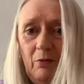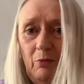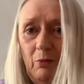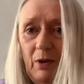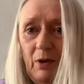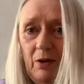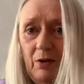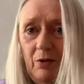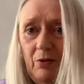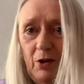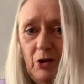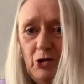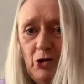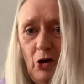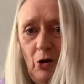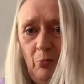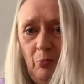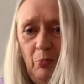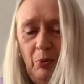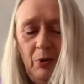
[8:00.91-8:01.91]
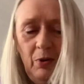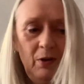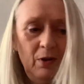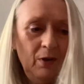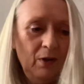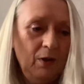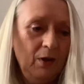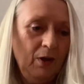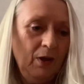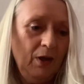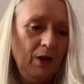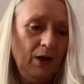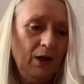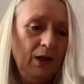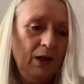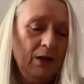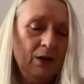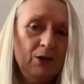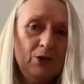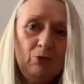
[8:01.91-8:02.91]
with a job
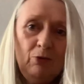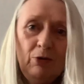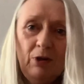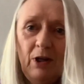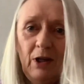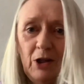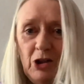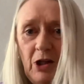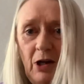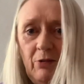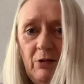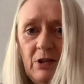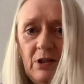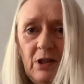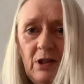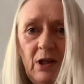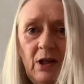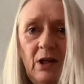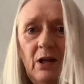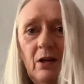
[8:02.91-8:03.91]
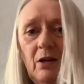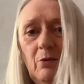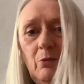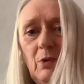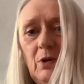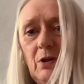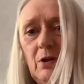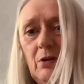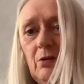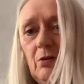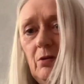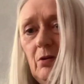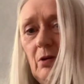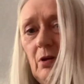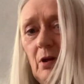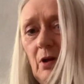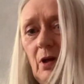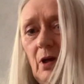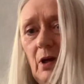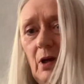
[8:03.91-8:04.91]
and running a charity with
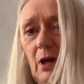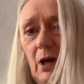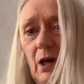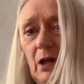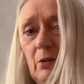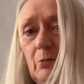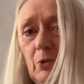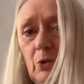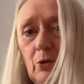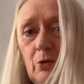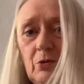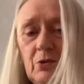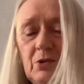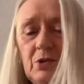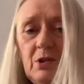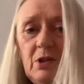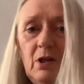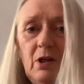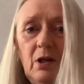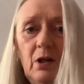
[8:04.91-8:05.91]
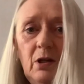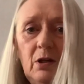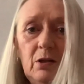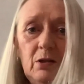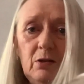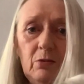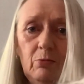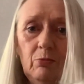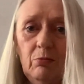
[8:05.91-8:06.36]
animals and